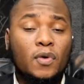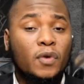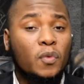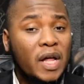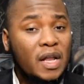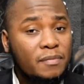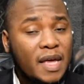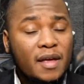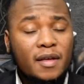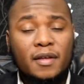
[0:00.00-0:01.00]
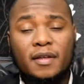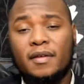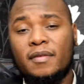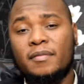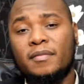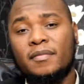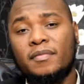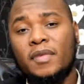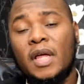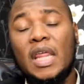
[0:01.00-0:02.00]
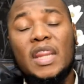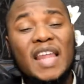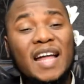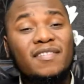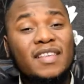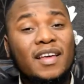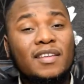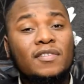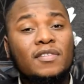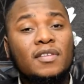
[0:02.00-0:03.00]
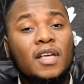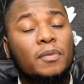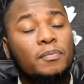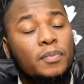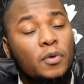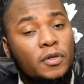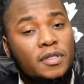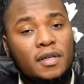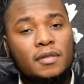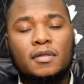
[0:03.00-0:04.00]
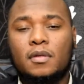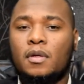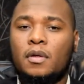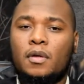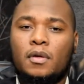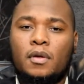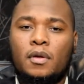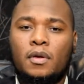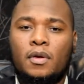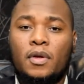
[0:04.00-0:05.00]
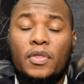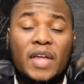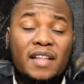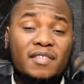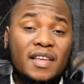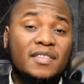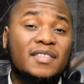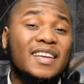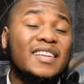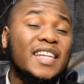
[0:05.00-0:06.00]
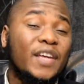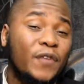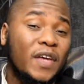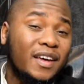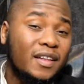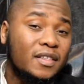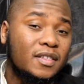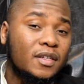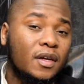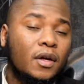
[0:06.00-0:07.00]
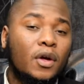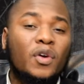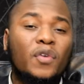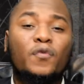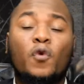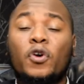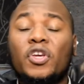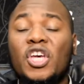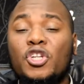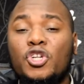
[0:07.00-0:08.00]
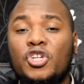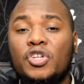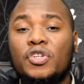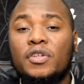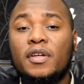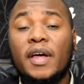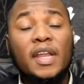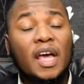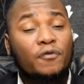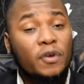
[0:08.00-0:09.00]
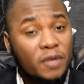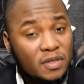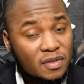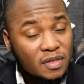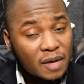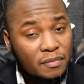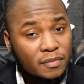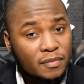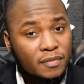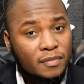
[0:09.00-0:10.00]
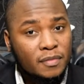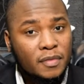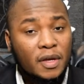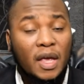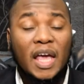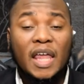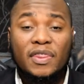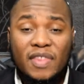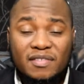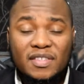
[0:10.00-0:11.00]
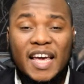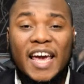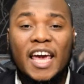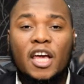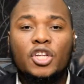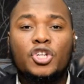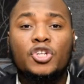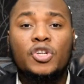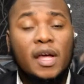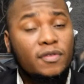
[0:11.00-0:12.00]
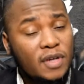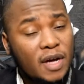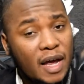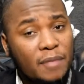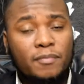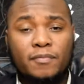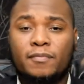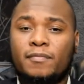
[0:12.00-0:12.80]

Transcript: overwhelming, that is important, that is significant for each and every Muslim in this age and time.